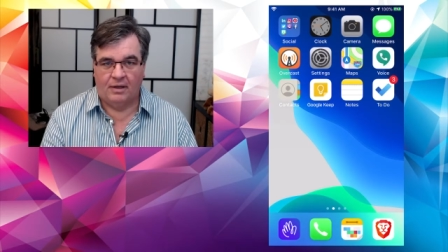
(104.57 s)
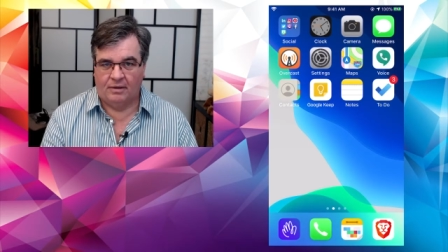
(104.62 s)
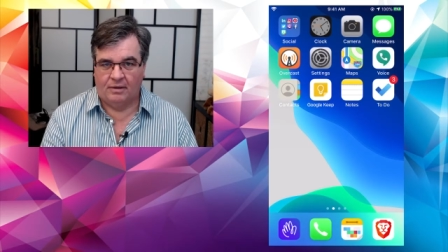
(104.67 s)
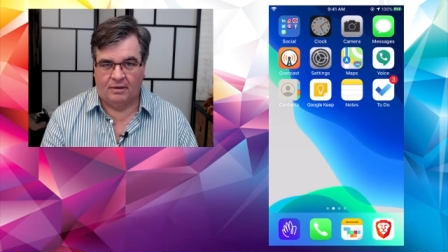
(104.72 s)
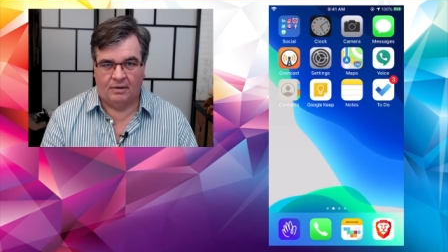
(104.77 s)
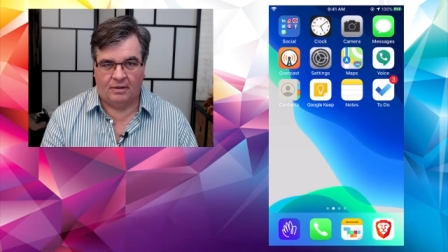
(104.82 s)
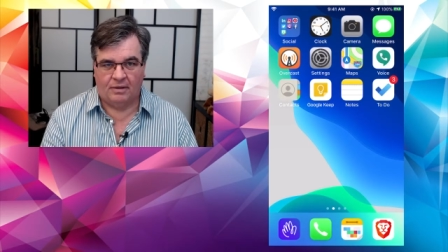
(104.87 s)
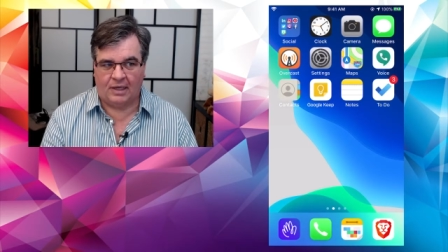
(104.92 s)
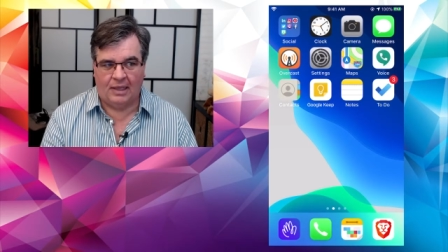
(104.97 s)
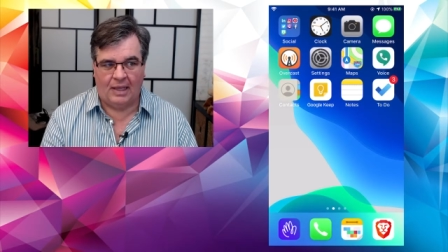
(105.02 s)

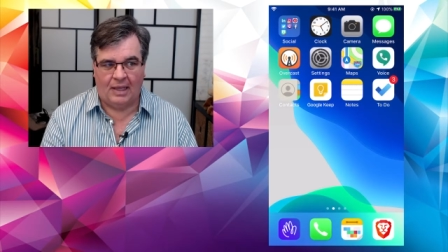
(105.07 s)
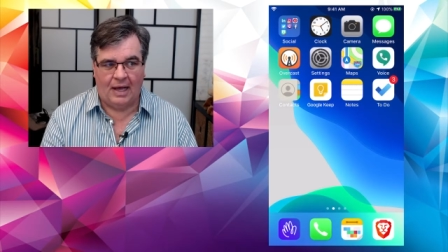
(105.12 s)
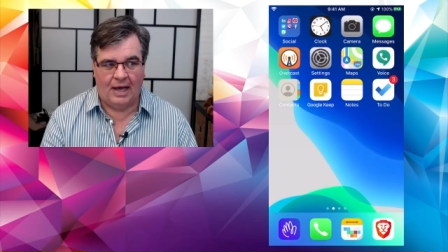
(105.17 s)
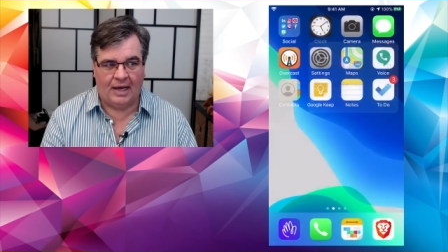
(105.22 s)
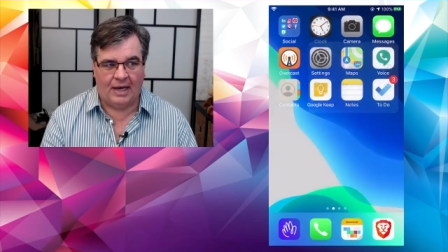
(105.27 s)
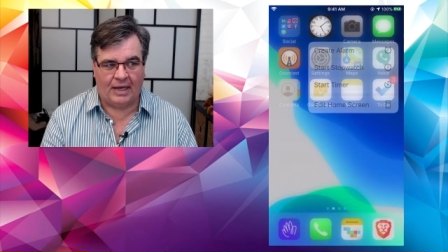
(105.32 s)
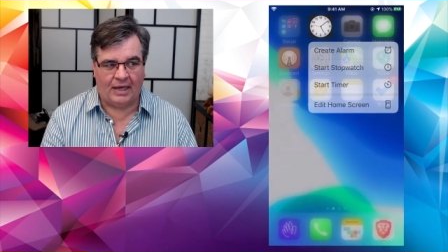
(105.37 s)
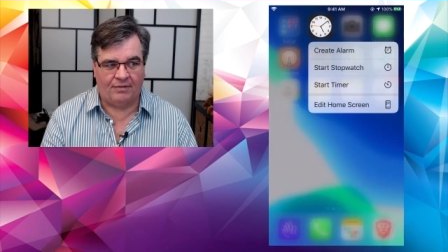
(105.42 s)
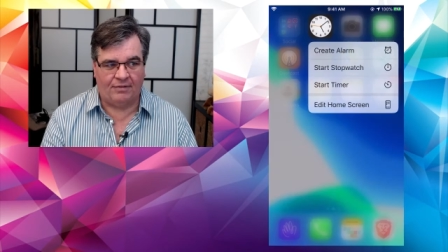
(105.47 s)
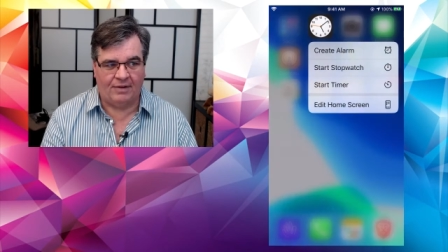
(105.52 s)
the
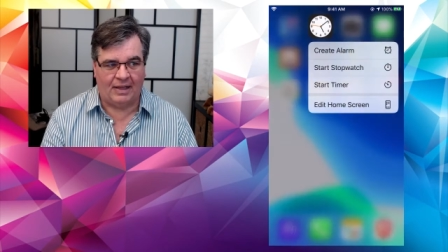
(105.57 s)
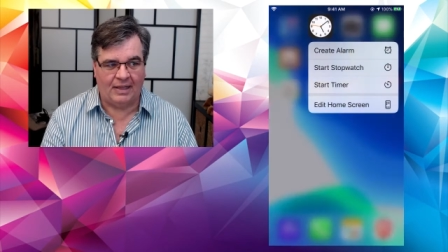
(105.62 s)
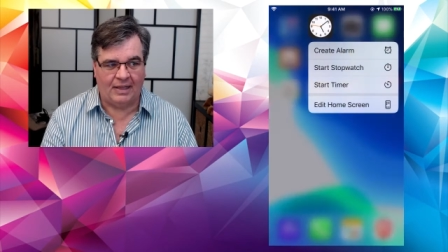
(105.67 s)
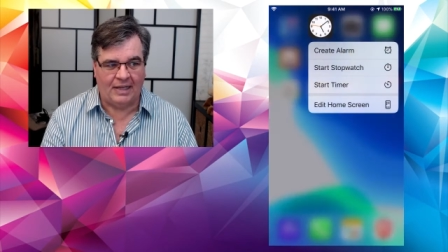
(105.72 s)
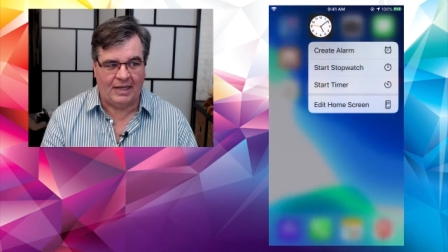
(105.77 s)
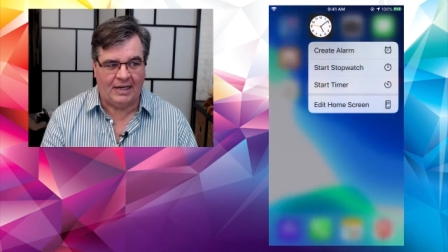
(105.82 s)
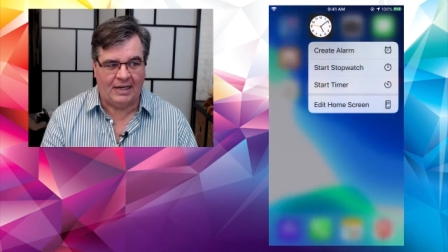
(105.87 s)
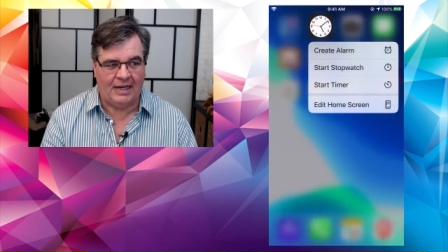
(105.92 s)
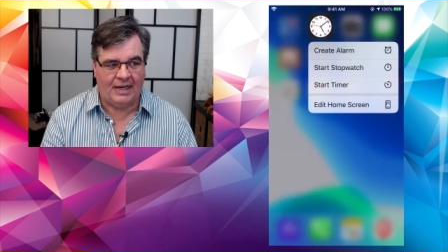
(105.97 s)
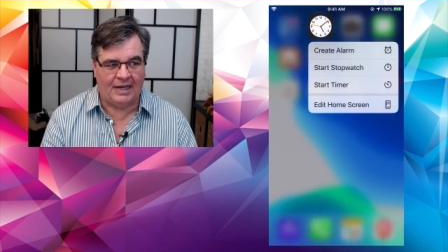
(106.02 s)
clock, if I
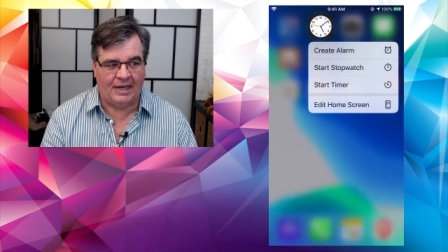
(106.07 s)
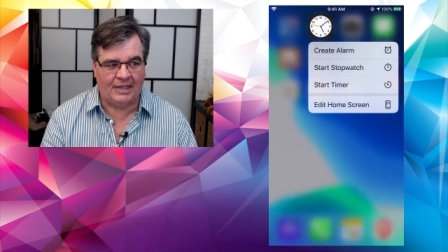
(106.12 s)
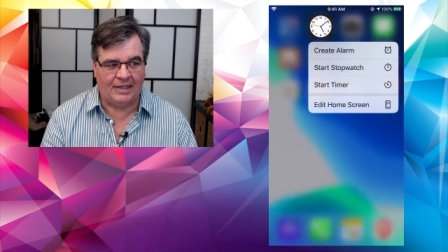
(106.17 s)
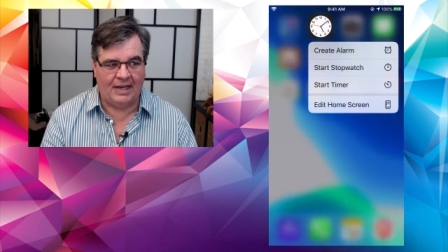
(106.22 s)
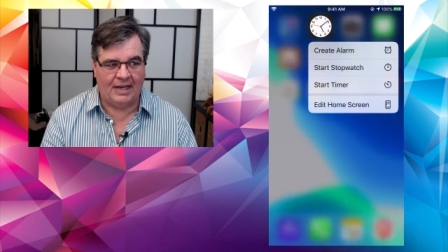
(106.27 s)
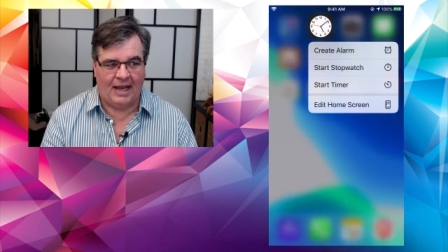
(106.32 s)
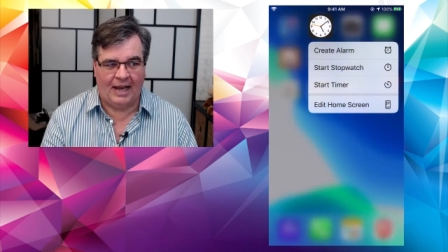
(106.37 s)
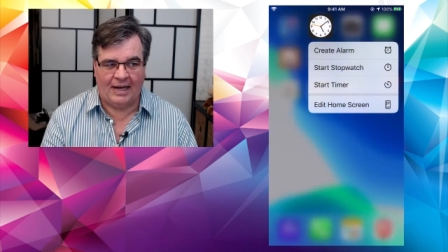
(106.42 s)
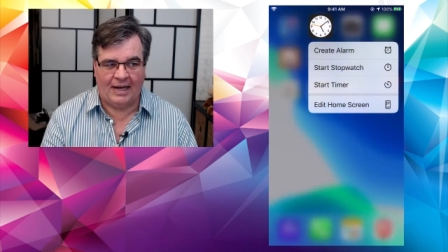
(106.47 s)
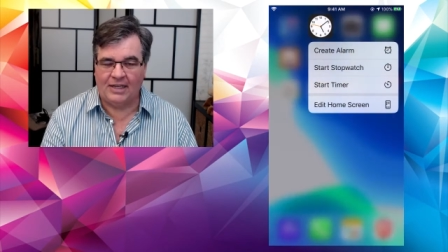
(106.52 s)
lean on it,
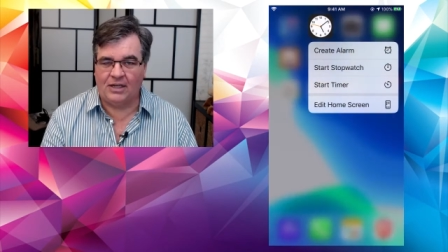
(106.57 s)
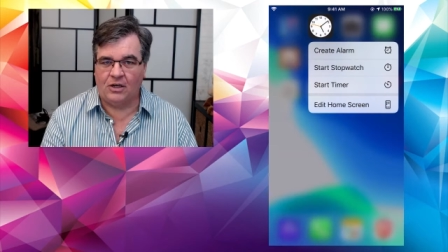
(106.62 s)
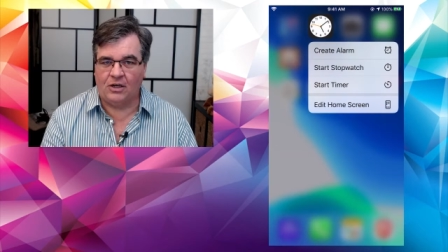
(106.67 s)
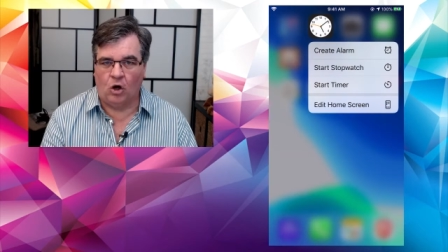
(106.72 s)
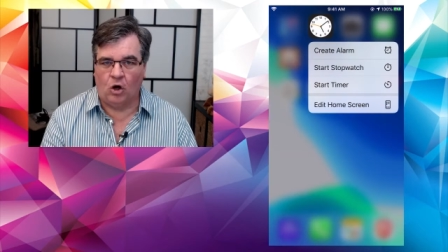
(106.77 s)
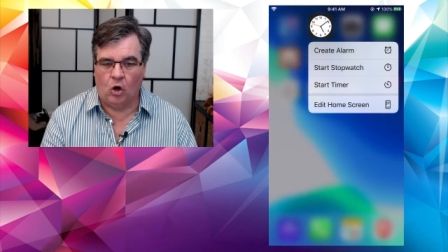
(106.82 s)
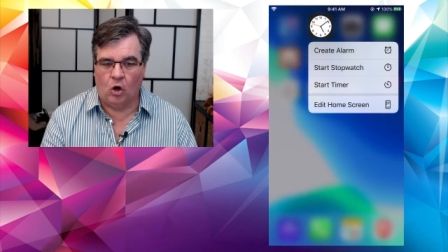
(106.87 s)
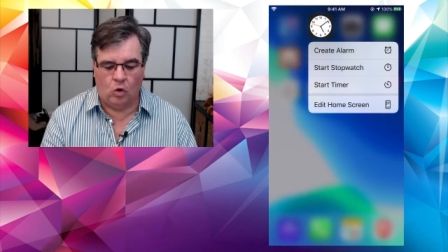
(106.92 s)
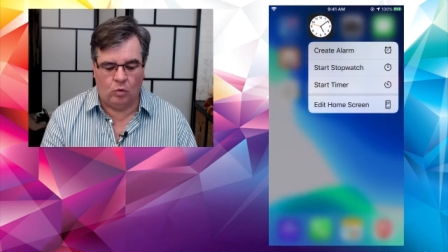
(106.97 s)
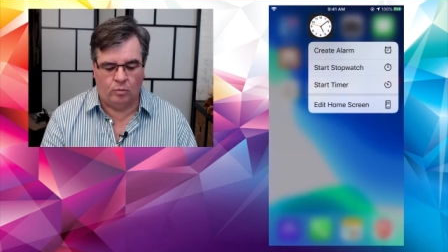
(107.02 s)
edit
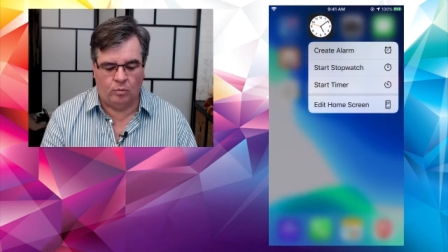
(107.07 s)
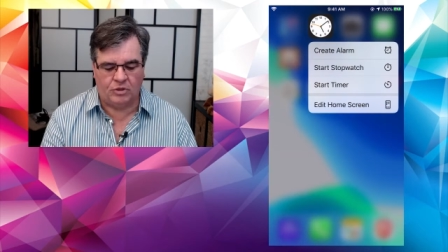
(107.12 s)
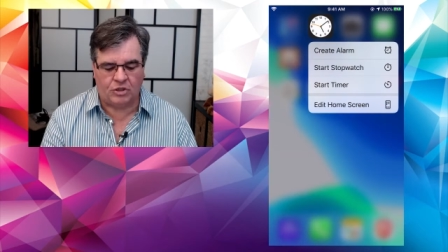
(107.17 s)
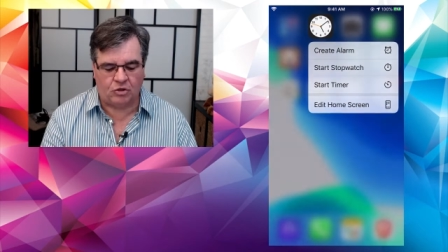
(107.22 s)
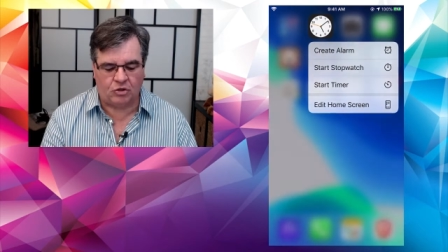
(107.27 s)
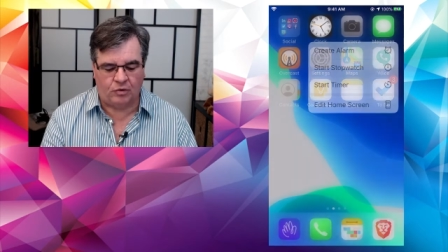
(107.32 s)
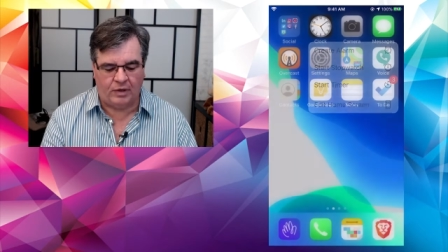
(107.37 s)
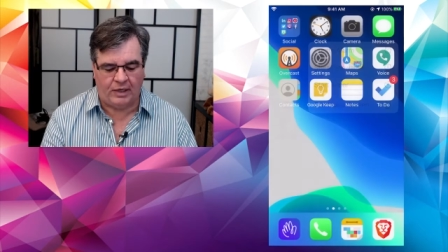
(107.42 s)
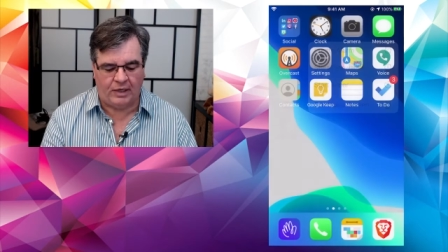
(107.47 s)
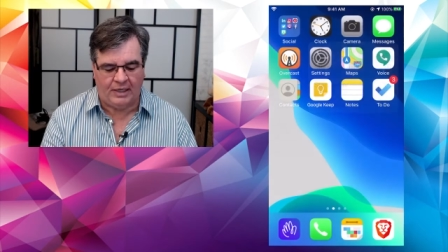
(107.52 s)
home
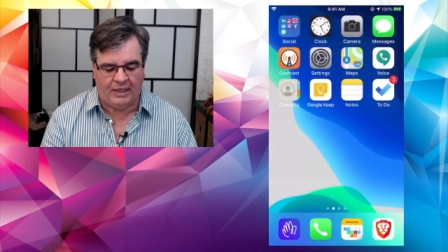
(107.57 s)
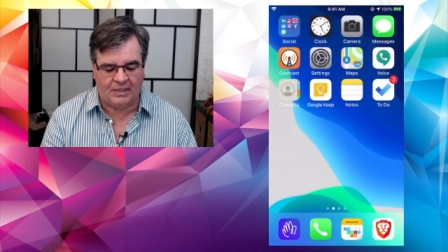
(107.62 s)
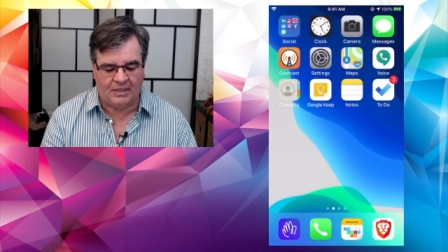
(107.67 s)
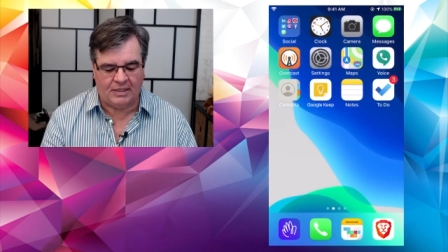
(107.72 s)
screen.